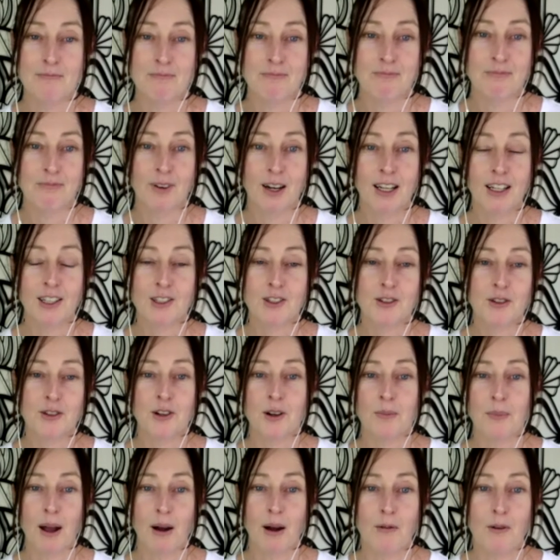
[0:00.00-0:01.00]
we can talk
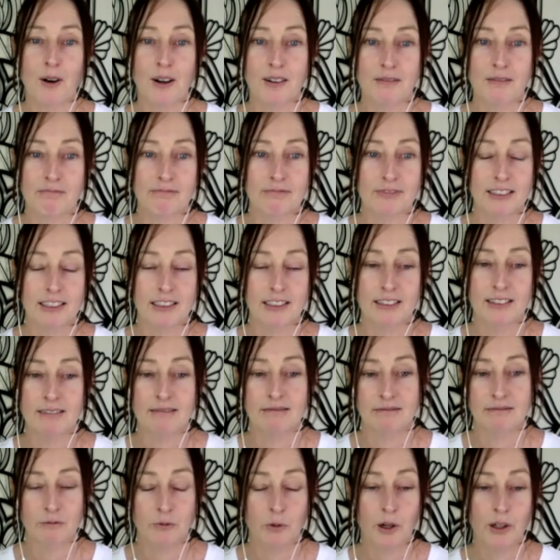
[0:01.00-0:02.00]
about what
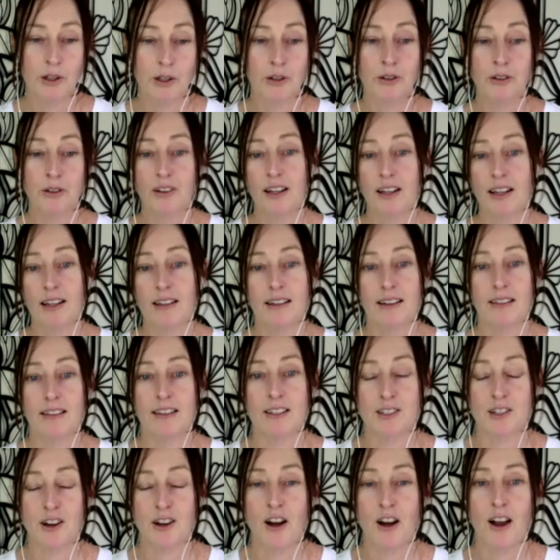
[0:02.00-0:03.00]
you need at the
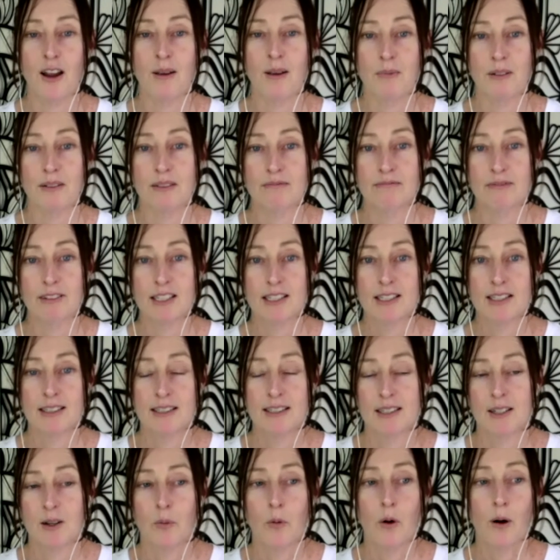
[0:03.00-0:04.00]
time and
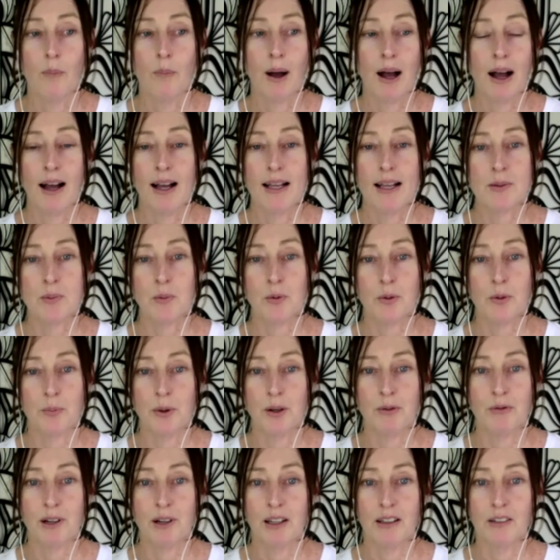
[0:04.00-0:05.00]
what parts would
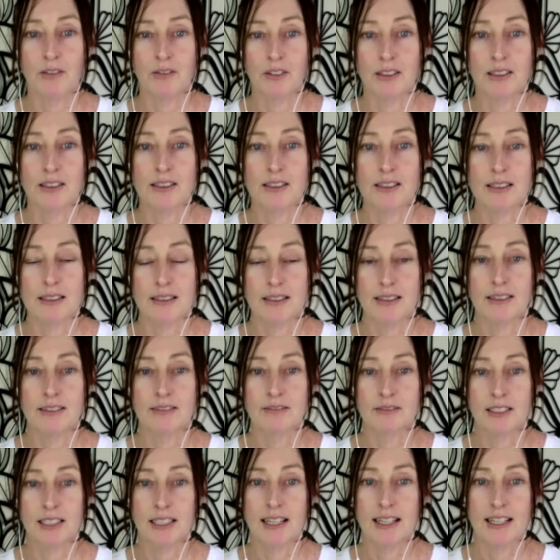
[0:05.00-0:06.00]
be relevant to
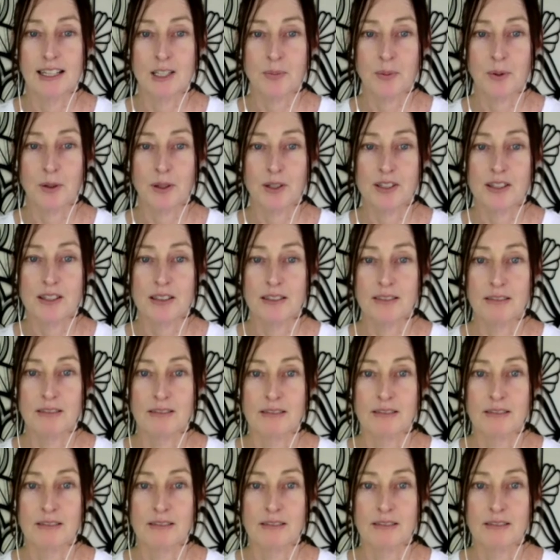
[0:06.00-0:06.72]
each person.